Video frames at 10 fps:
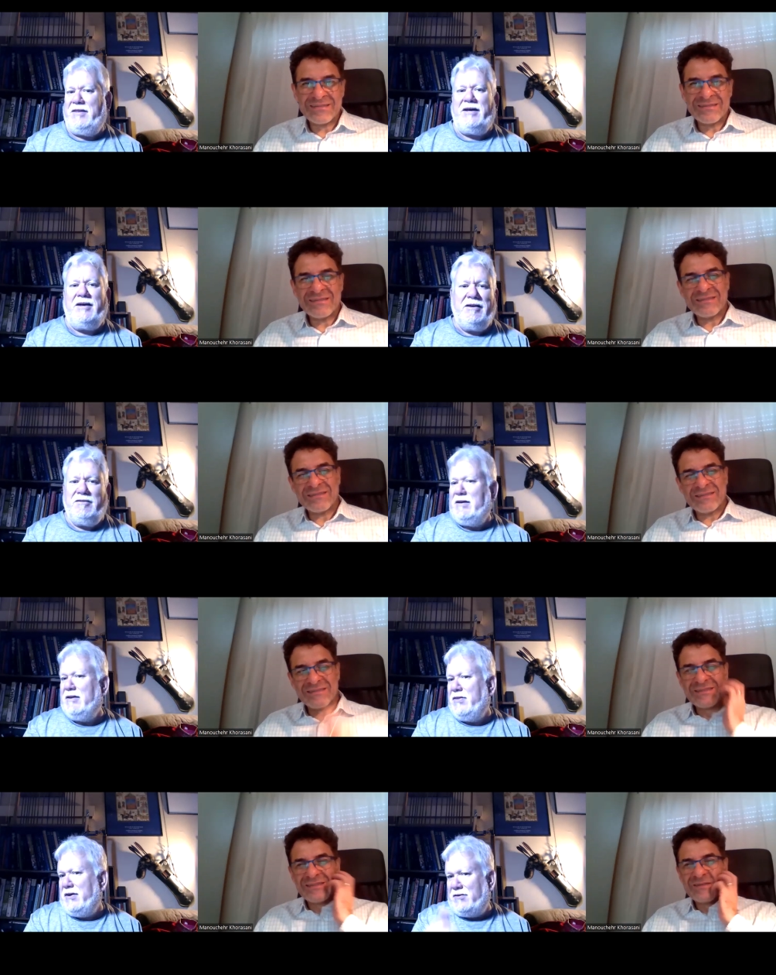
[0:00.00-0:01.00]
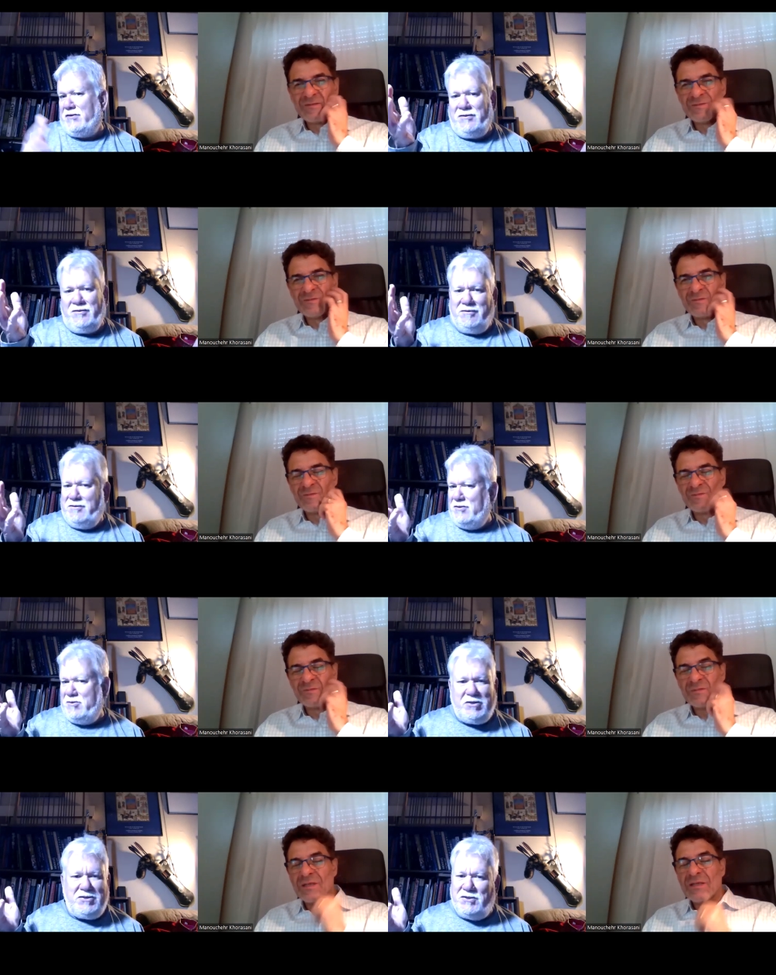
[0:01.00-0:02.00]
Speaker 1: th- a, a, thousand
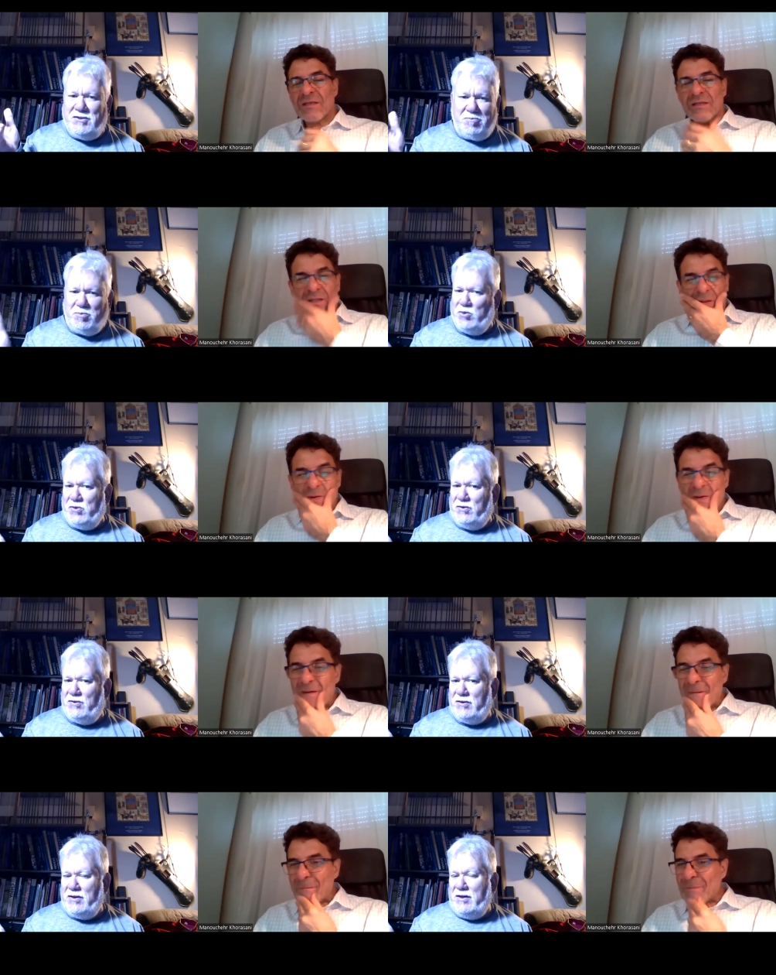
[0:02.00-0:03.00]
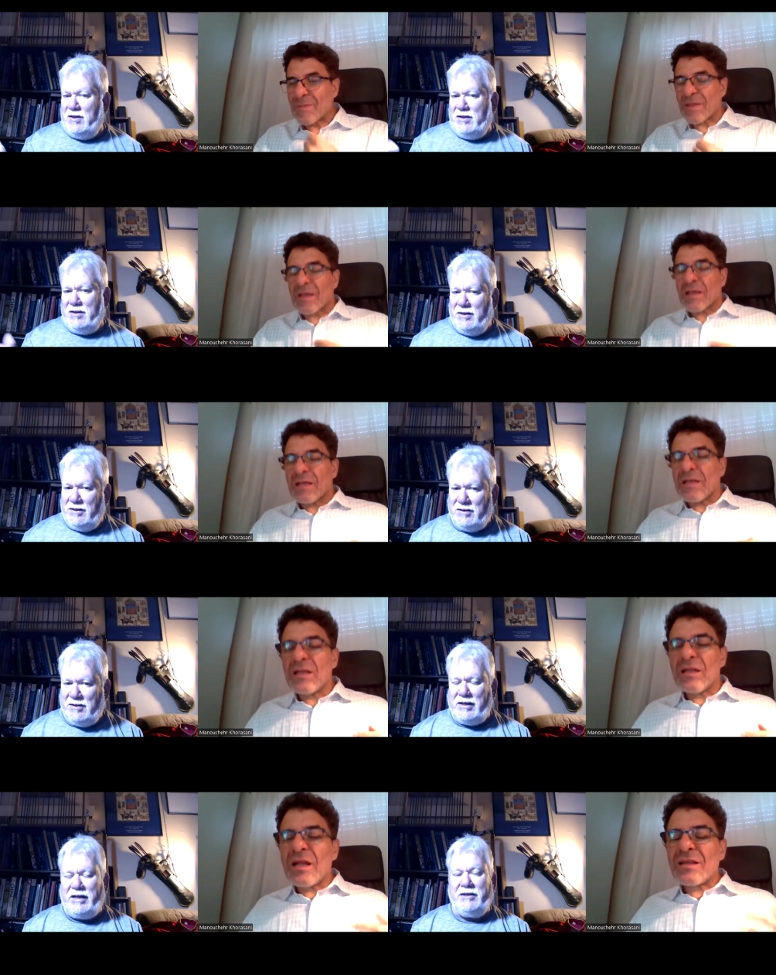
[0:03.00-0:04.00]
species of birds, yeah.
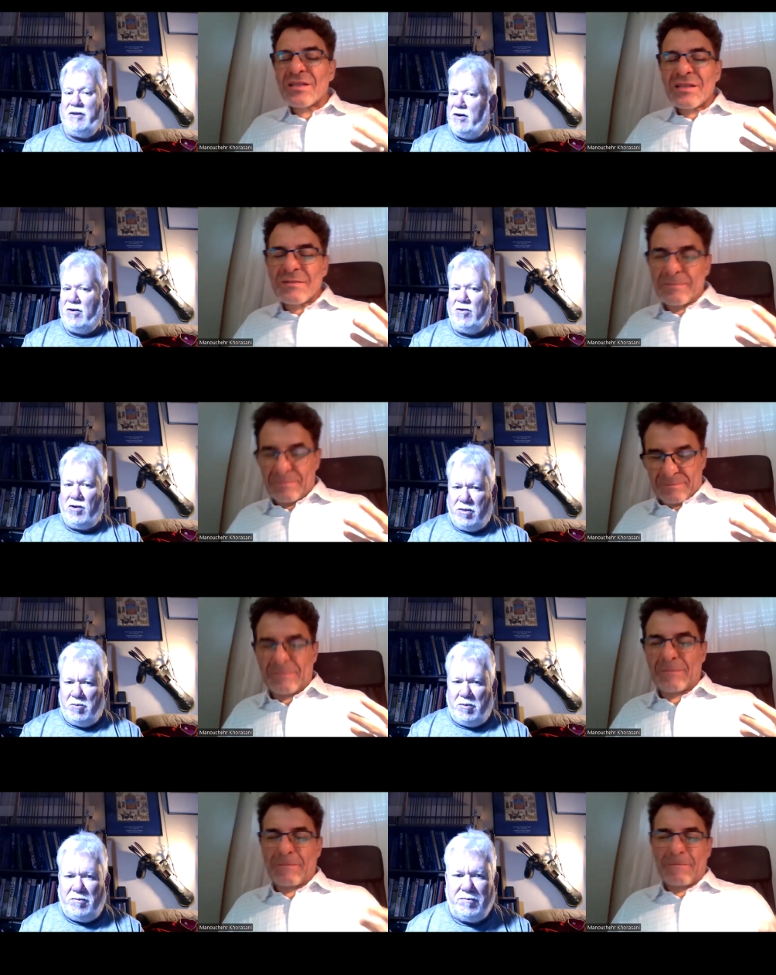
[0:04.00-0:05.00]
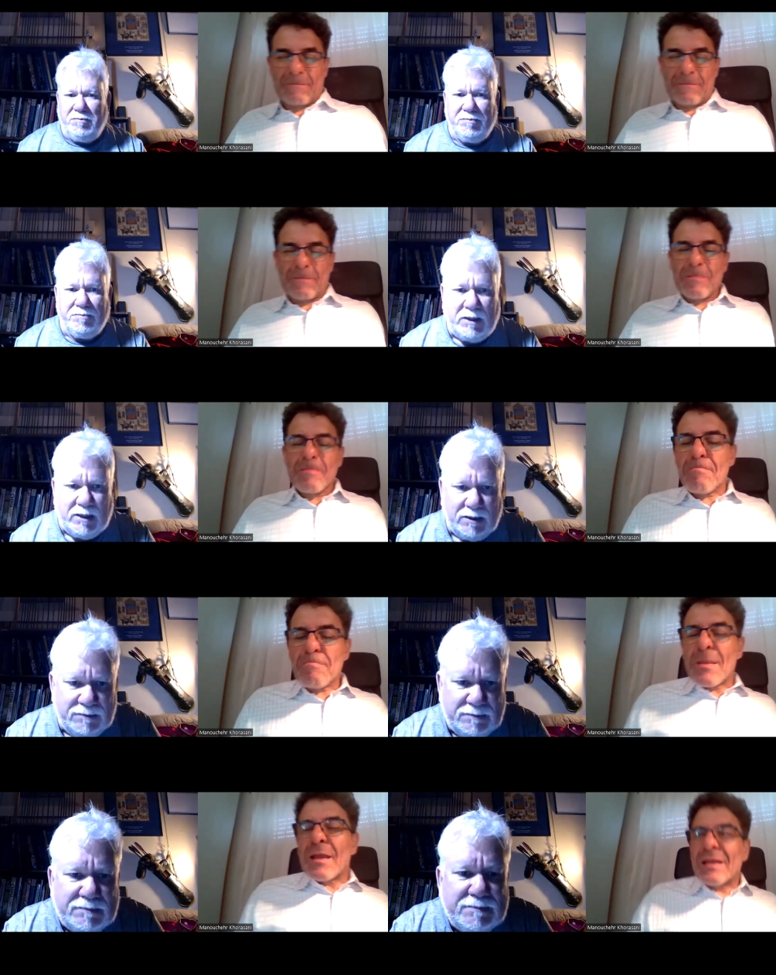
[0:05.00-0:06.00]
and, and a lot of them.
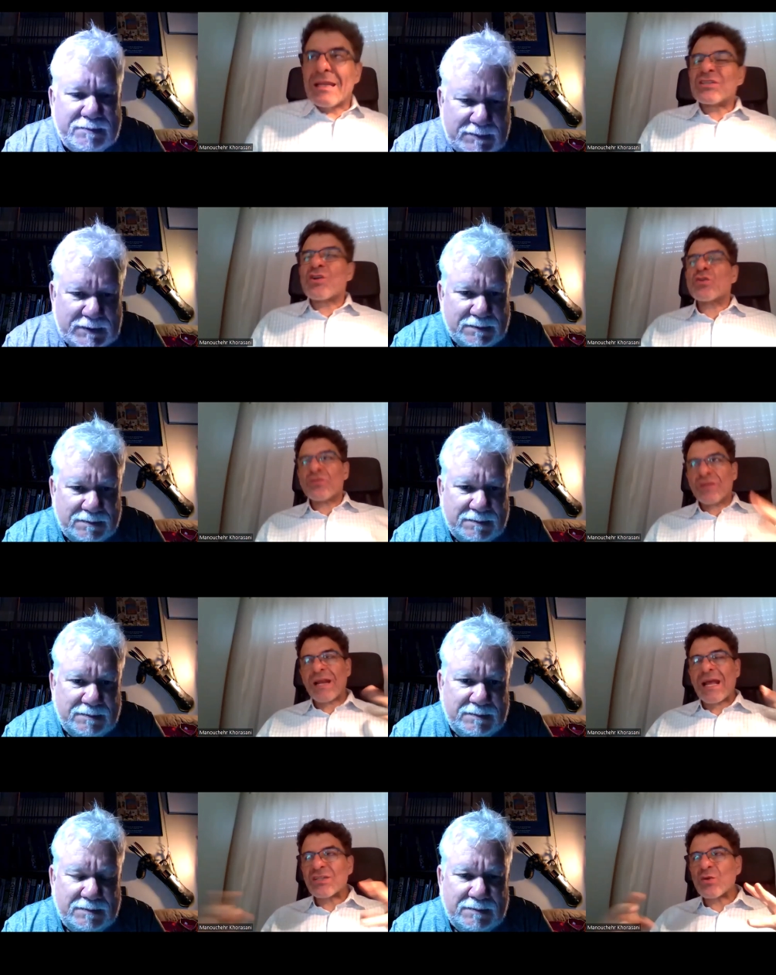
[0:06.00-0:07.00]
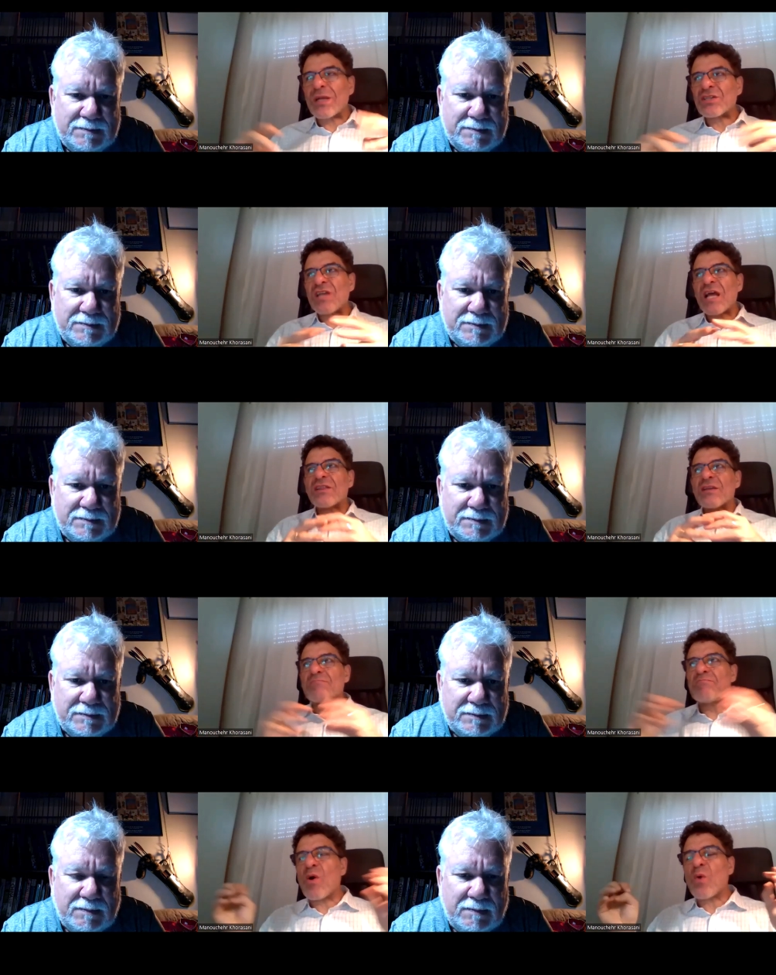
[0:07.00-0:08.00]
Speaker 2: Mm-hmm. Let's go to the next question. And
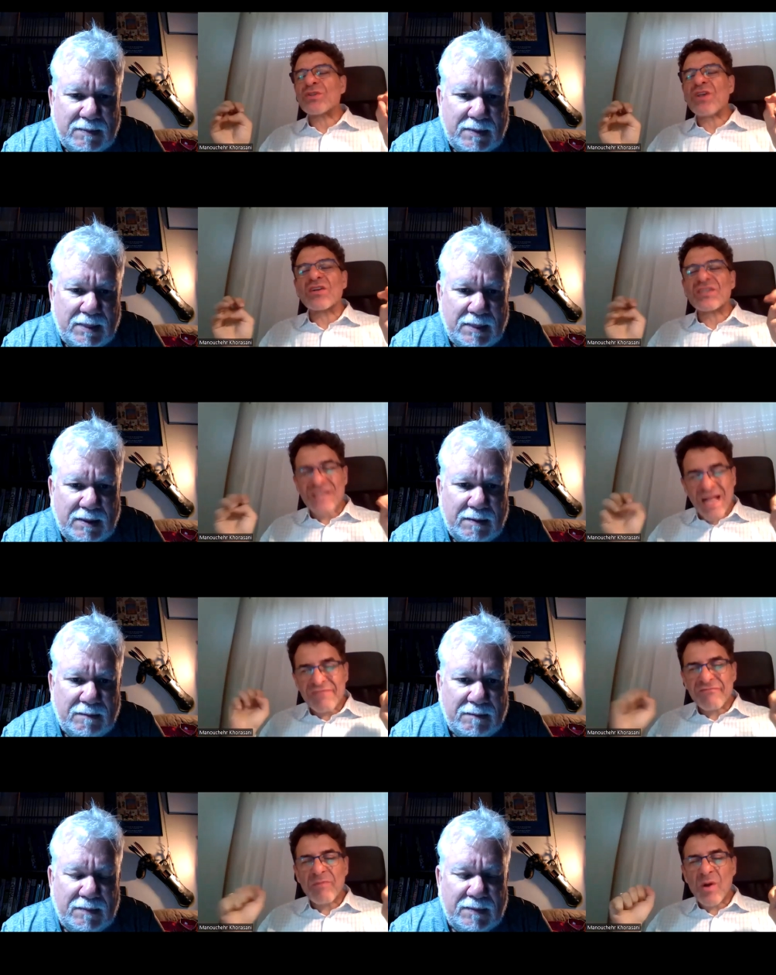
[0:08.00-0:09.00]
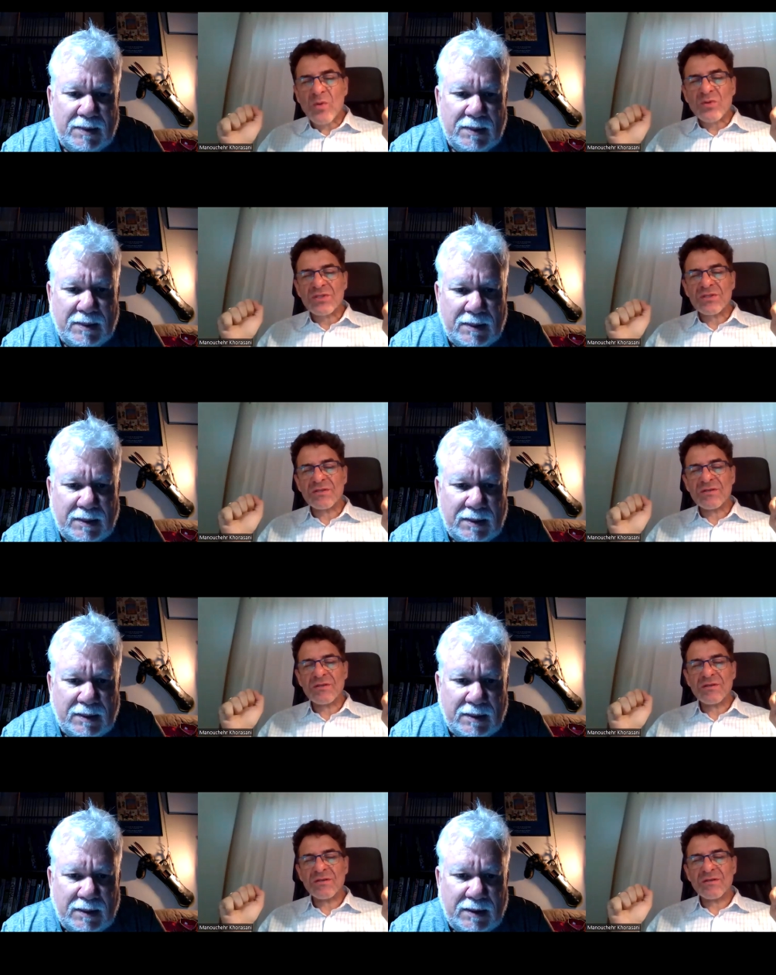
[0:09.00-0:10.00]
the bows are self bows.
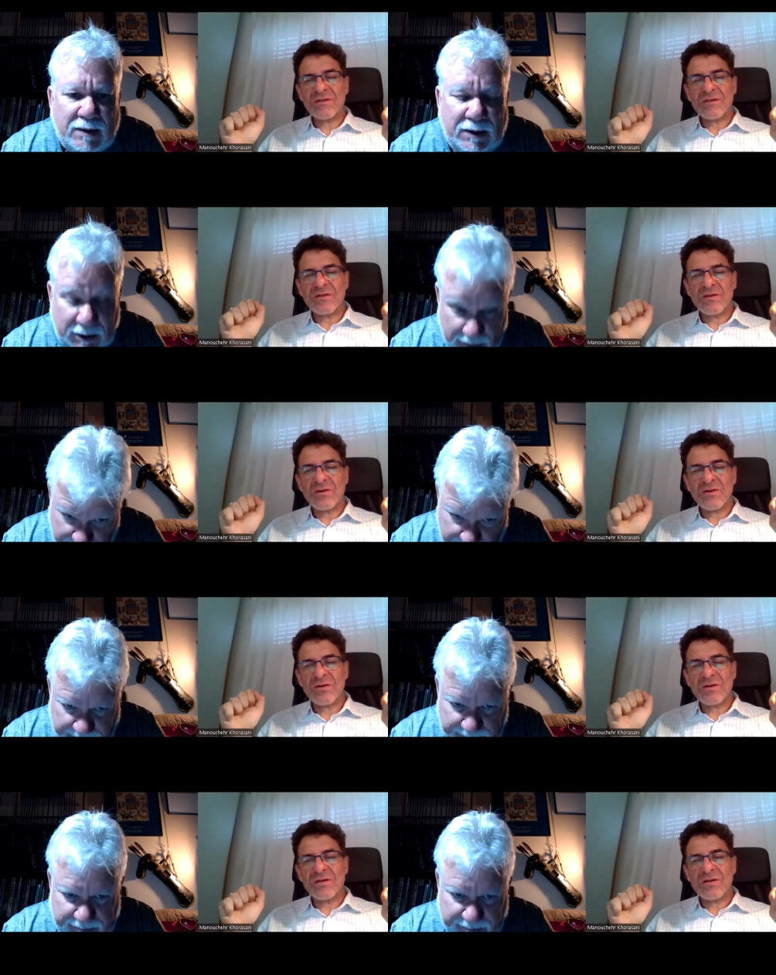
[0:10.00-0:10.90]
Yes.